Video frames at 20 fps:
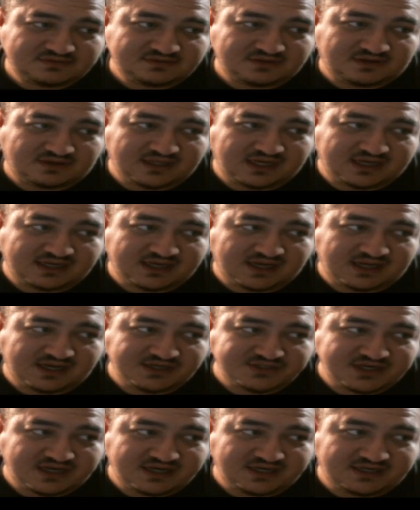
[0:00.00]
all that kind
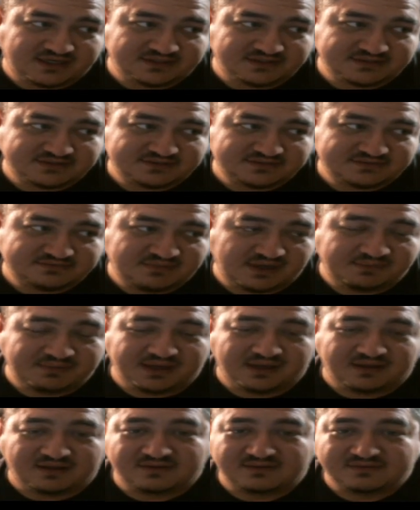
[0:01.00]
of jazz. Maybe
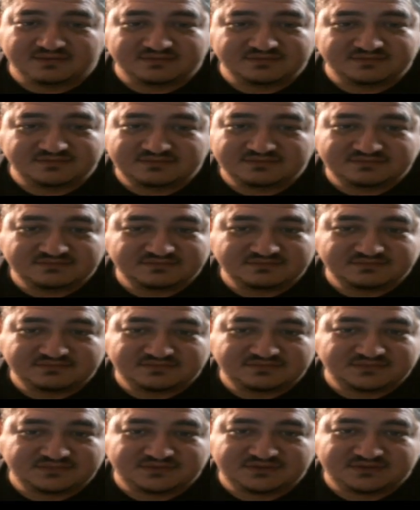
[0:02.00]
I'll
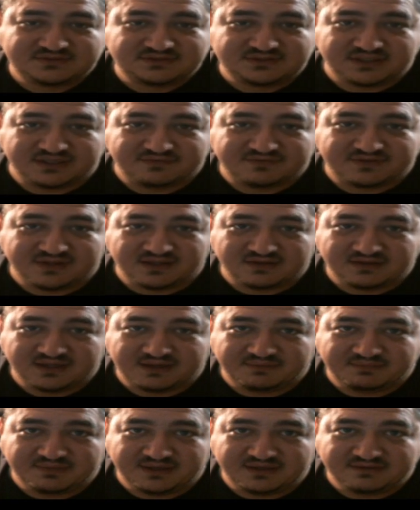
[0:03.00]
see if they'll
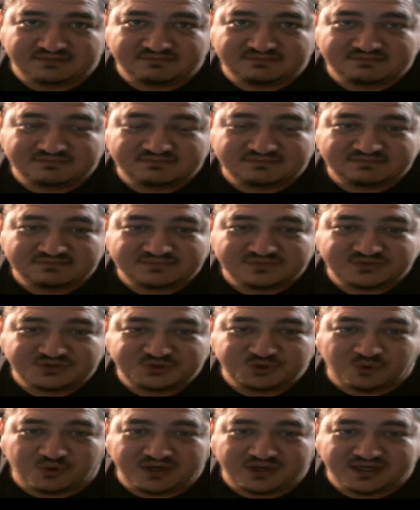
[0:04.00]
let me
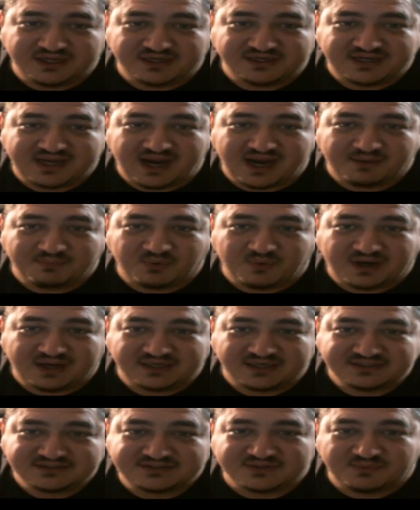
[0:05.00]
join in
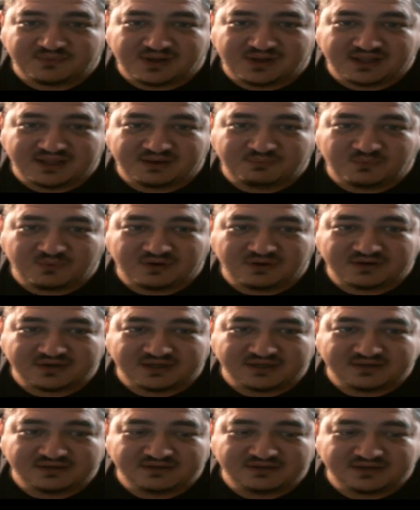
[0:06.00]
camera-wise, so while I'm
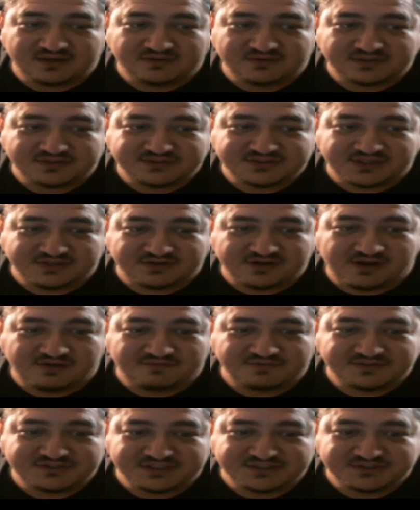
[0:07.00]
working, you know, there's other
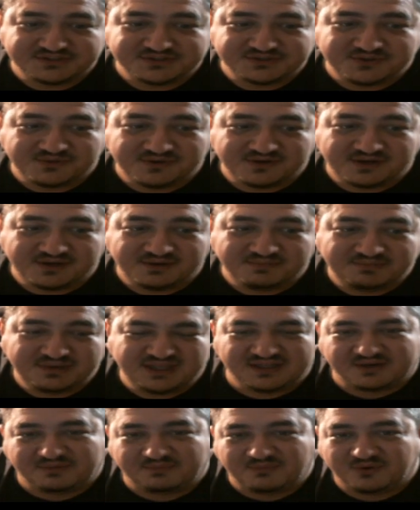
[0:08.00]
conversations going on. Be a
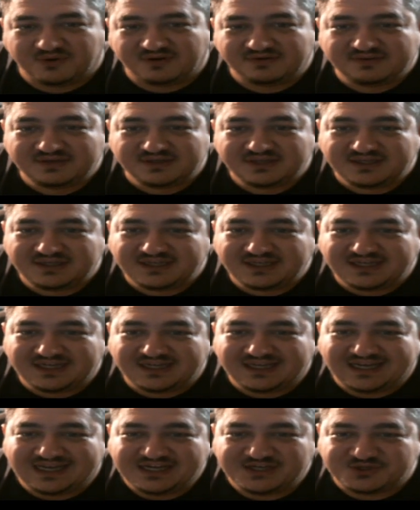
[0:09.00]
little more
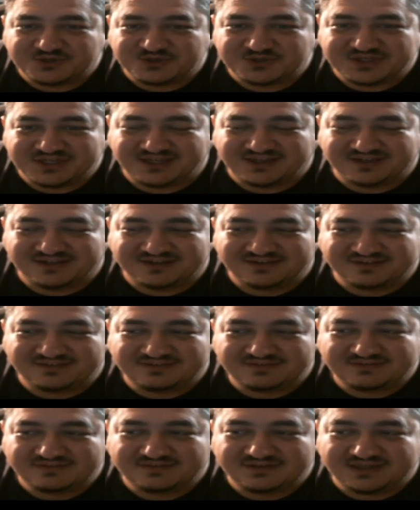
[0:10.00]
interesting and
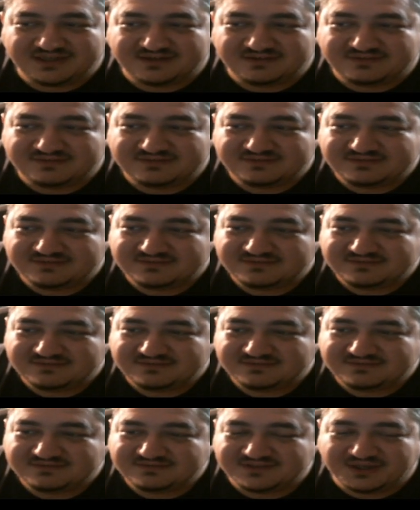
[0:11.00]

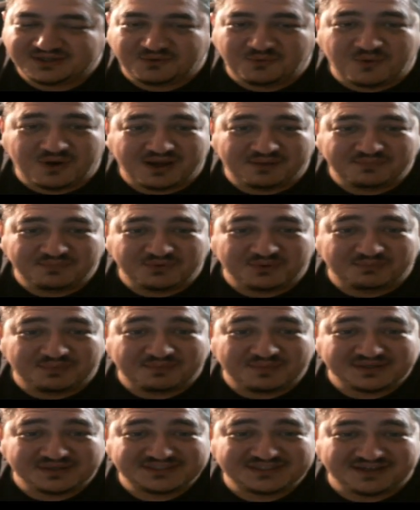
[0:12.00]
than what I'm doing by
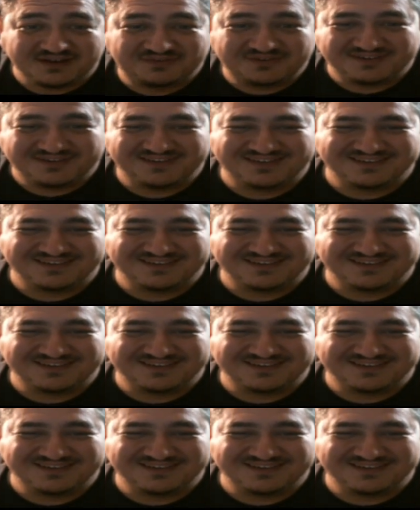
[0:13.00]
myself.